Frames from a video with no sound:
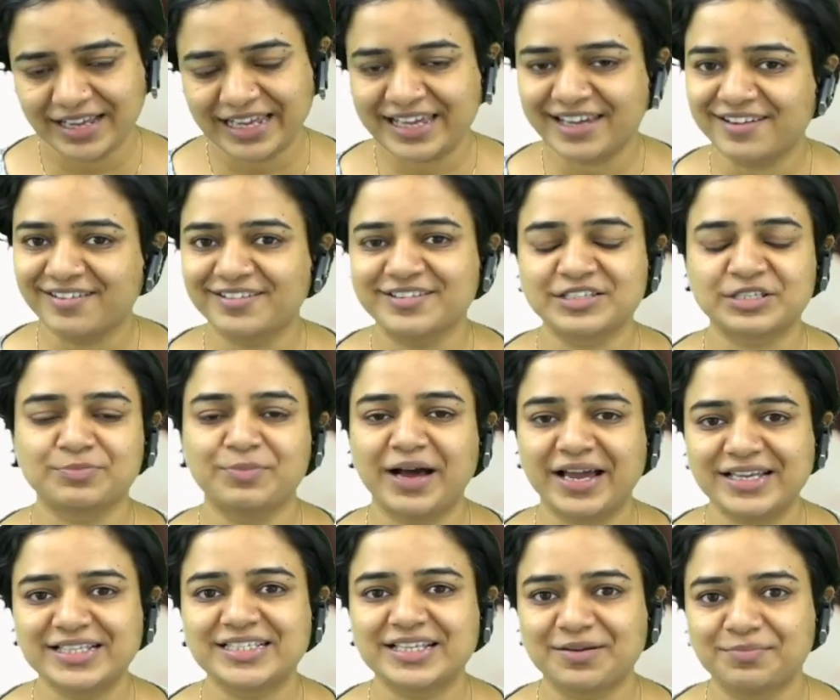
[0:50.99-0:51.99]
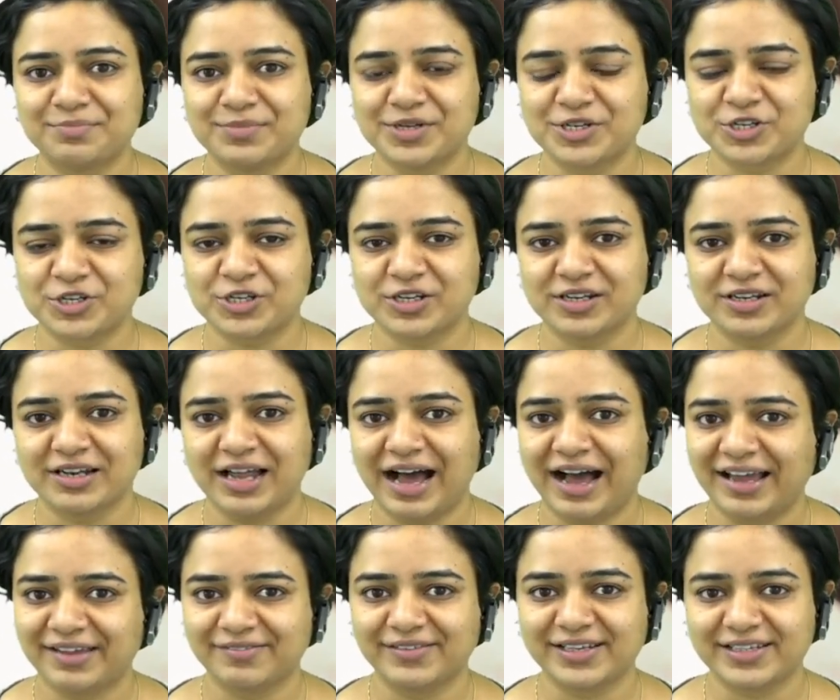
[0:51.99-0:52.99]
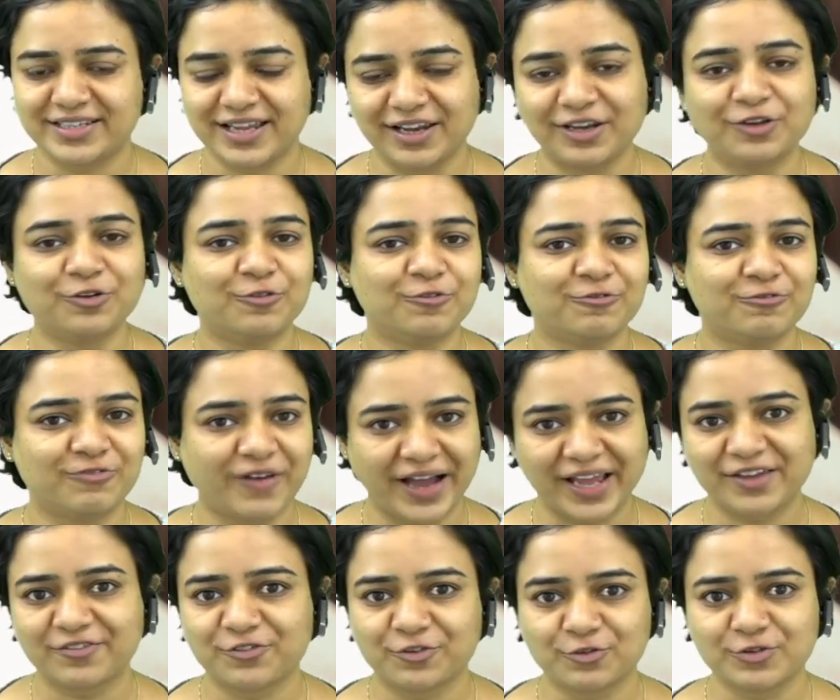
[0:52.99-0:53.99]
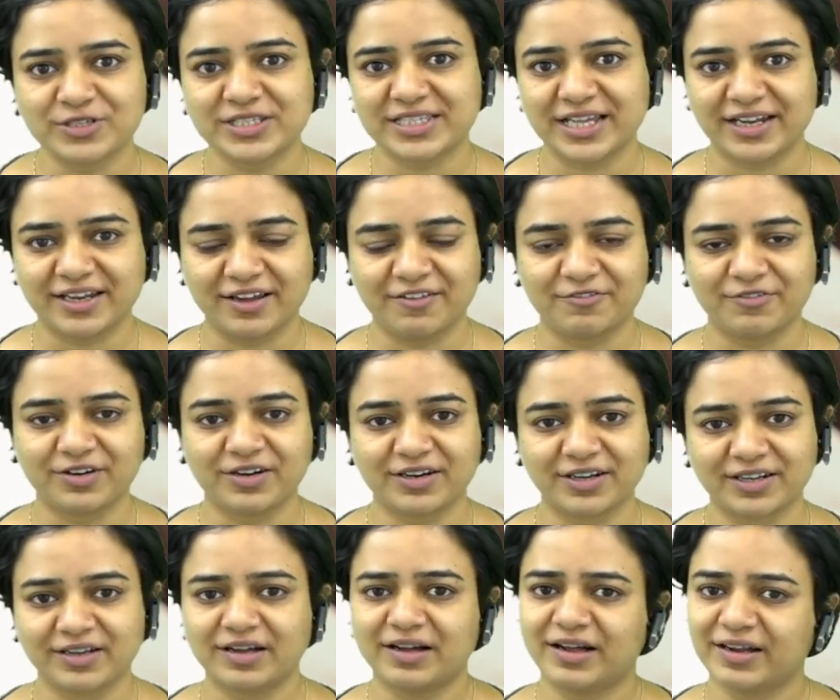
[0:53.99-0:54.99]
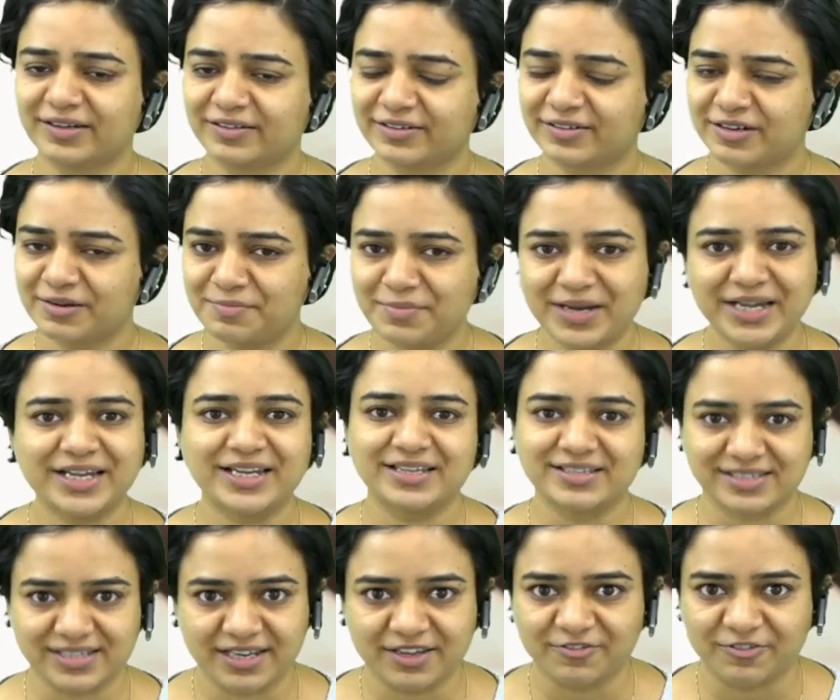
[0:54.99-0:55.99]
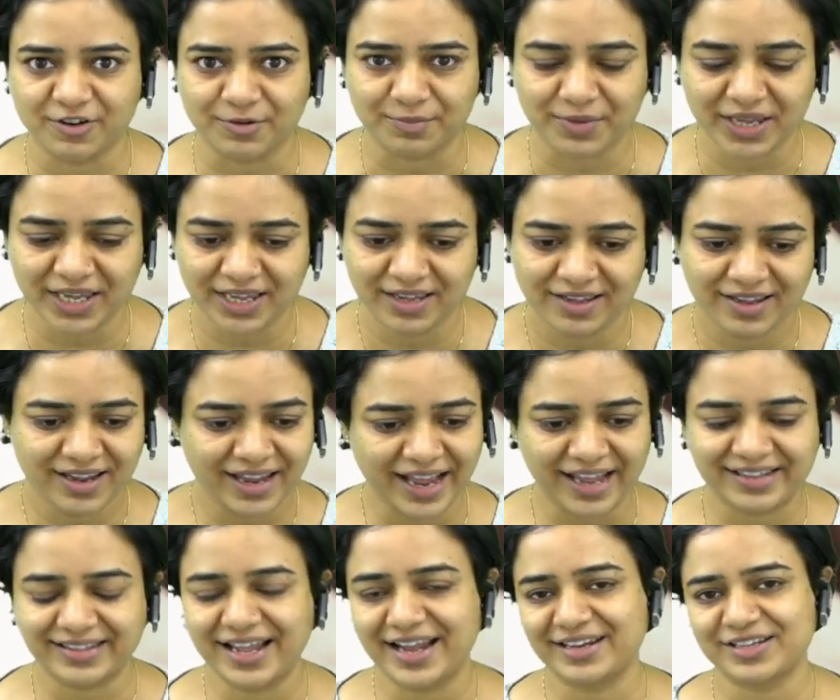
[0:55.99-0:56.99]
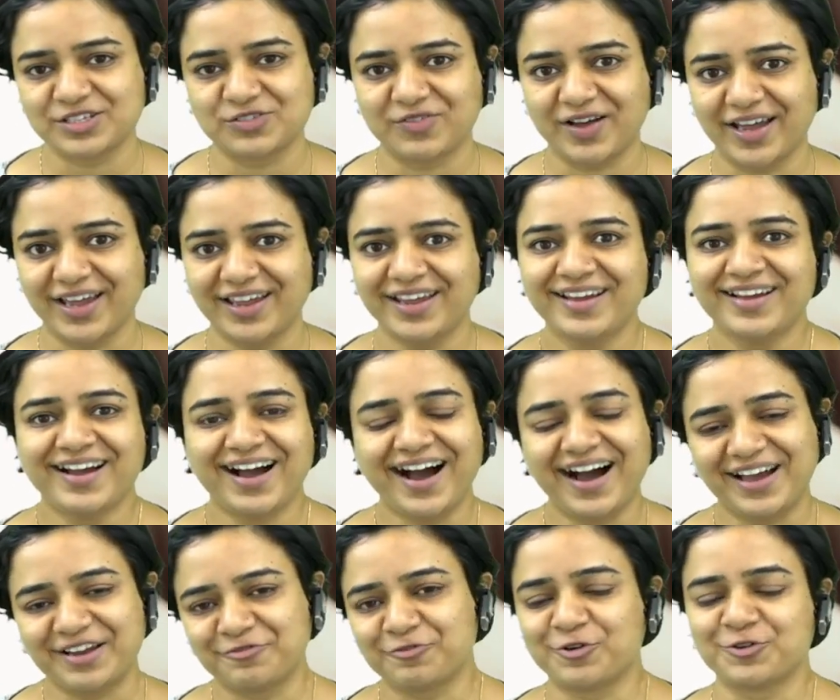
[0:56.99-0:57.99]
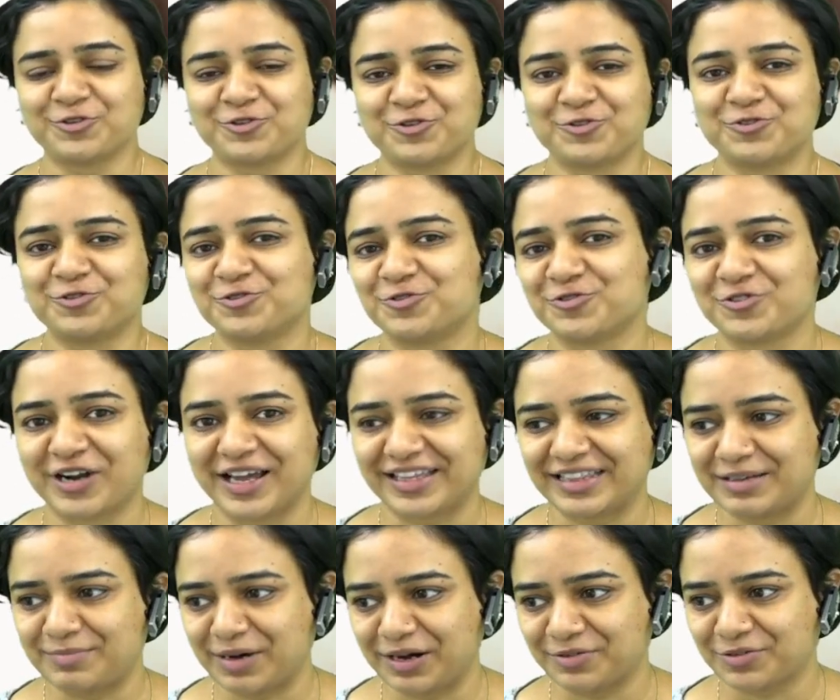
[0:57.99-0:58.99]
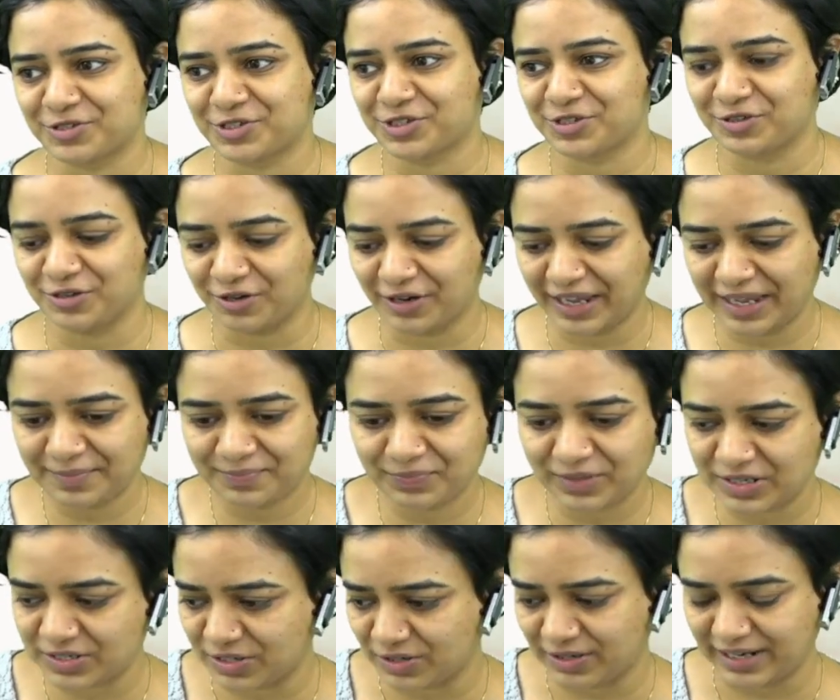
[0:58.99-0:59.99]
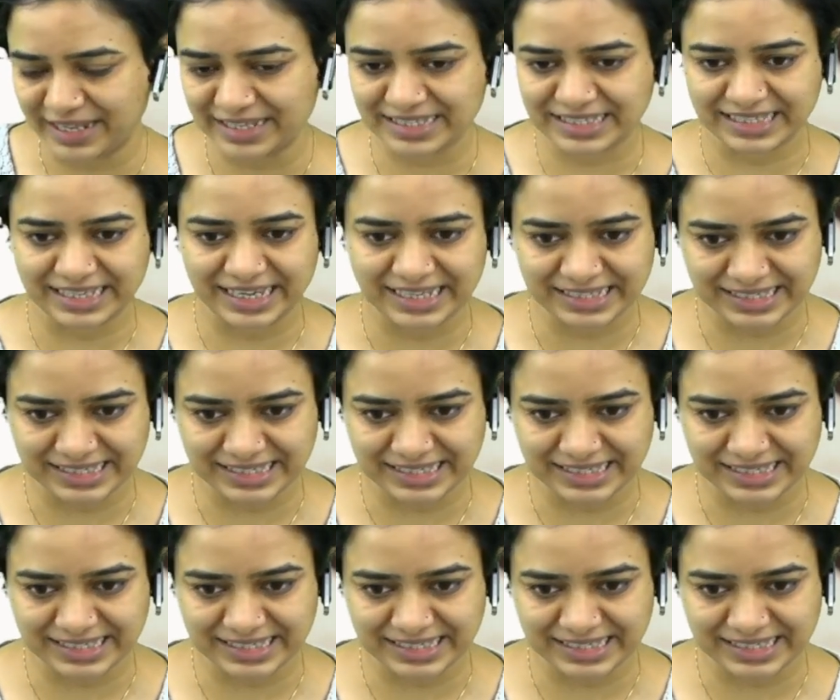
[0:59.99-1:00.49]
Here is my submission. I will tell you five rules that have worked tremendously for me, and that is why I want you to try them out. Okay, so let's get